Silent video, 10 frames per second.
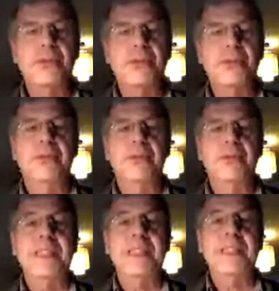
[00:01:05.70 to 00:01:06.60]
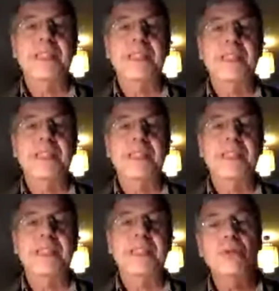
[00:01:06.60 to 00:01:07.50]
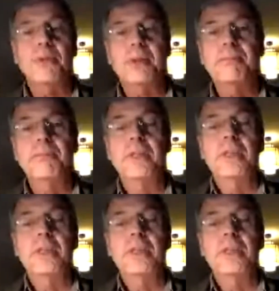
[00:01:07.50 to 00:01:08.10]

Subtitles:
your many questions.